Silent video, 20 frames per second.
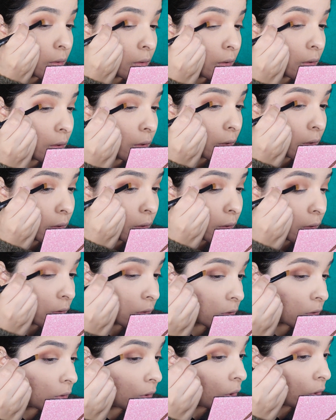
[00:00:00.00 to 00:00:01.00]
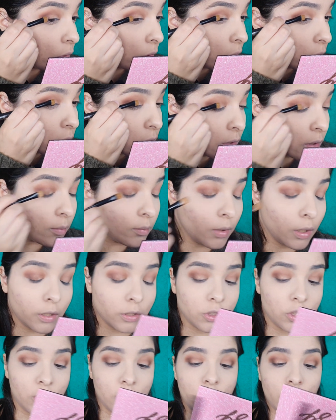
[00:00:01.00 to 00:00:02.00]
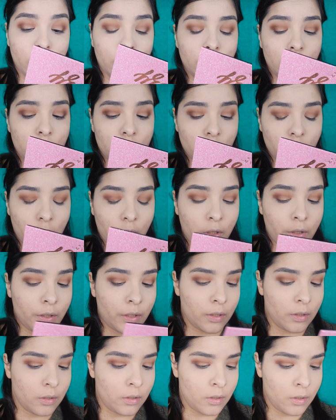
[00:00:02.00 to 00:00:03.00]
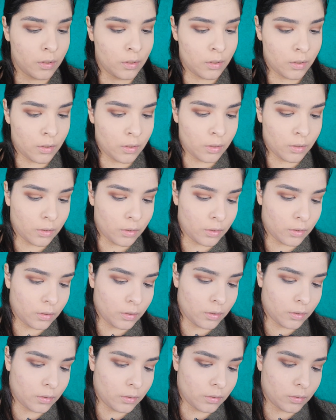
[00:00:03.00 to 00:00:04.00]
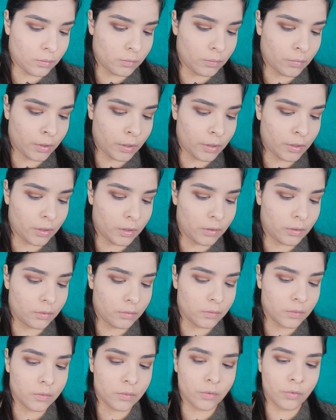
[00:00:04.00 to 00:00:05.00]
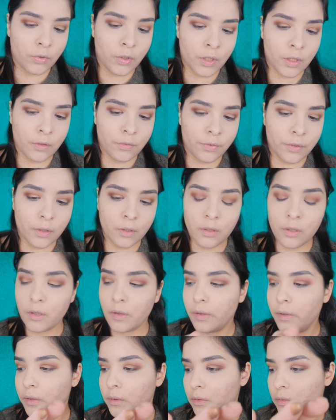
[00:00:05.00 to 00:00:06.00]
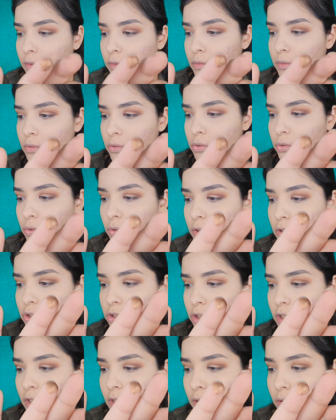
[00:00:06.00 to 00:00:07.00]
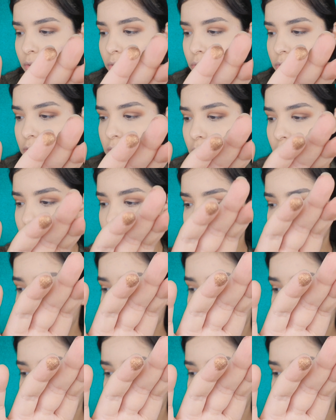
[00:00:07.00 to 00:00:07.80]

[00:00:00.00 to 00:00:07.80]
Yeah, it's not the same. Actually, let me try my ring finger. So the shade looks like